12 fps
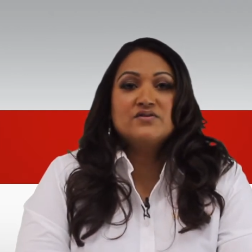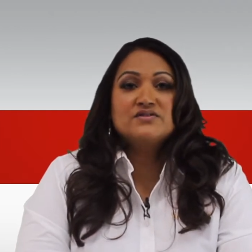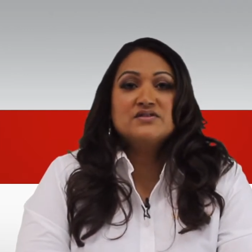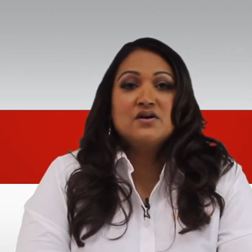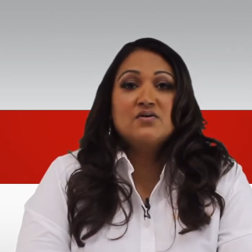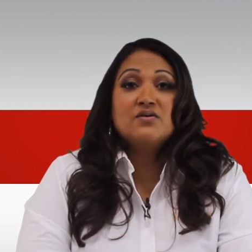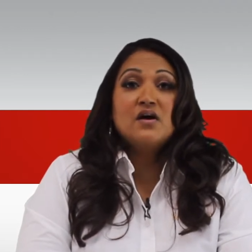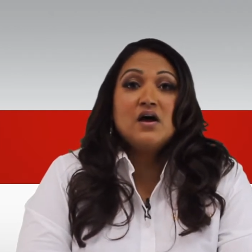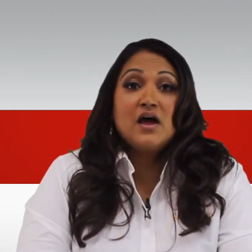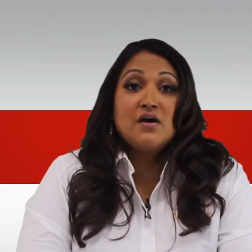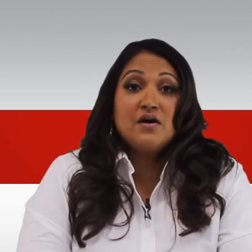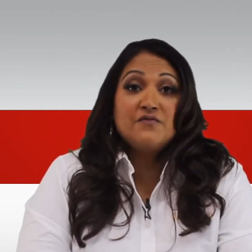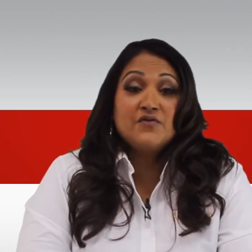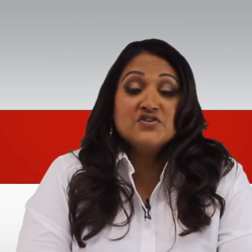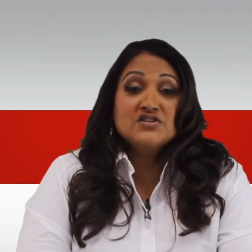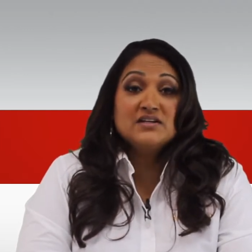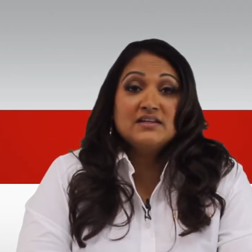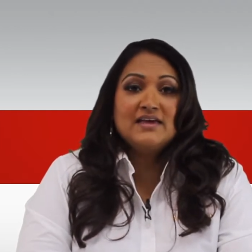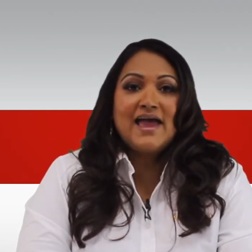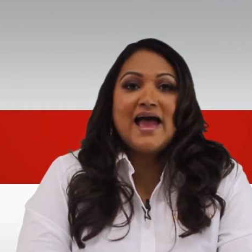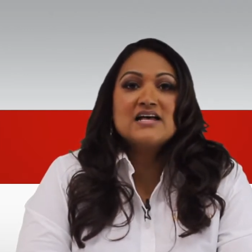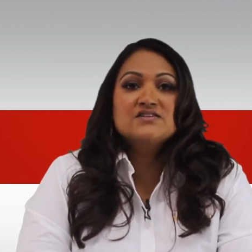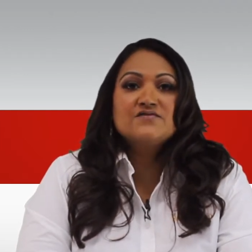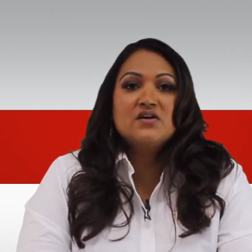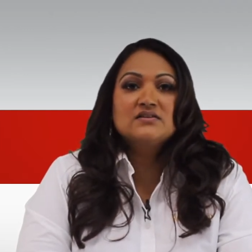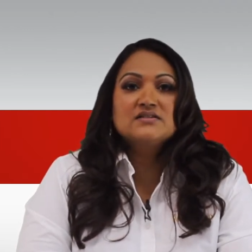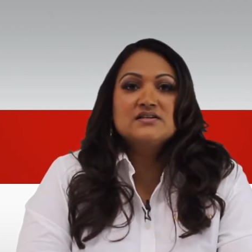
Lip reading: So fortunately, asphalt